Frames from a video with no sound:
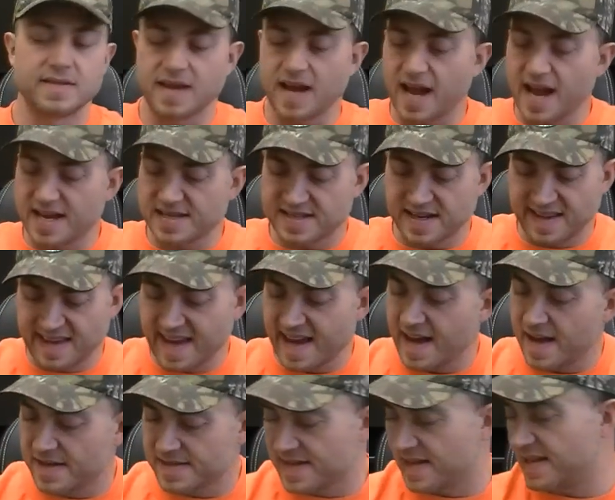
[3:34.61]
guys and
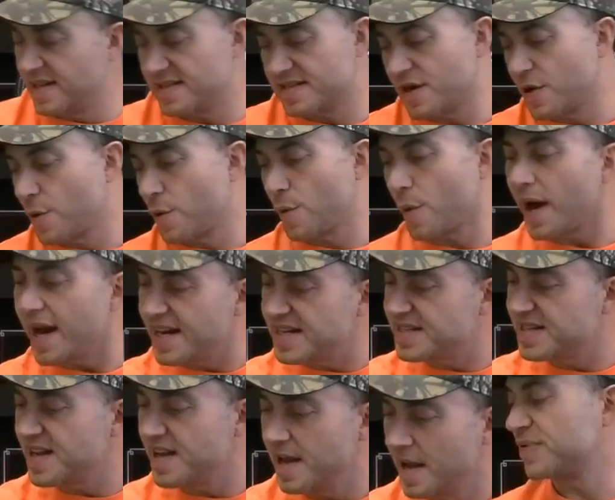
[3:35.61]
gals. It gets
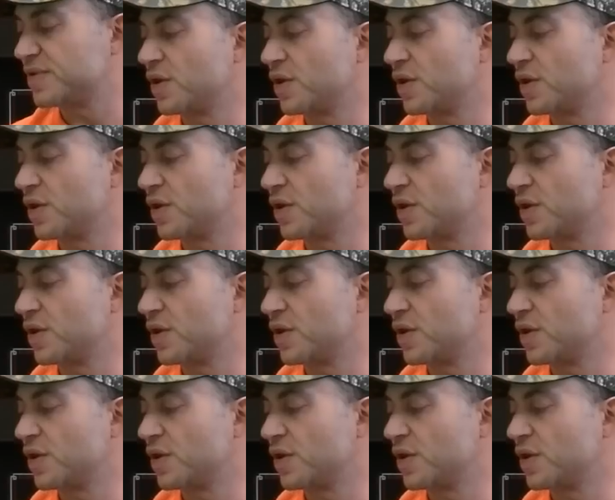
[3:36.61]
crazy,